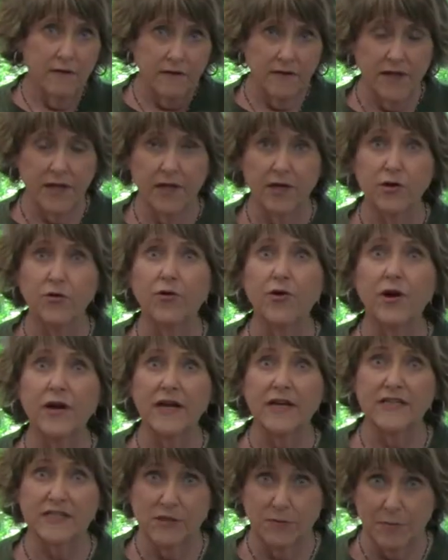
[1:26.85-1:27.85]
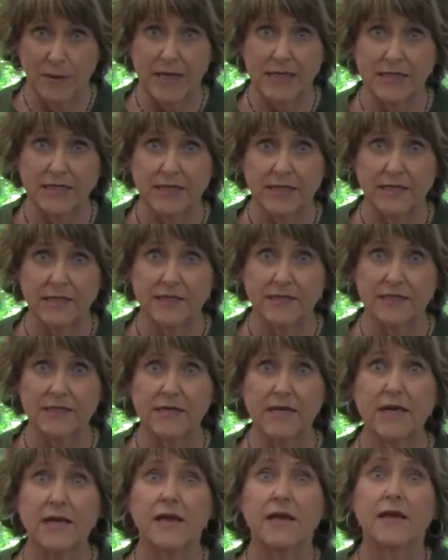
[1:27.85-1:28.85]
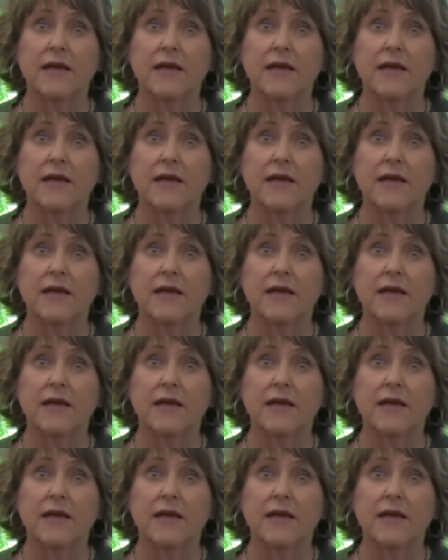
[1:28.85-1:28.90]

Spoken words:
than your expenses,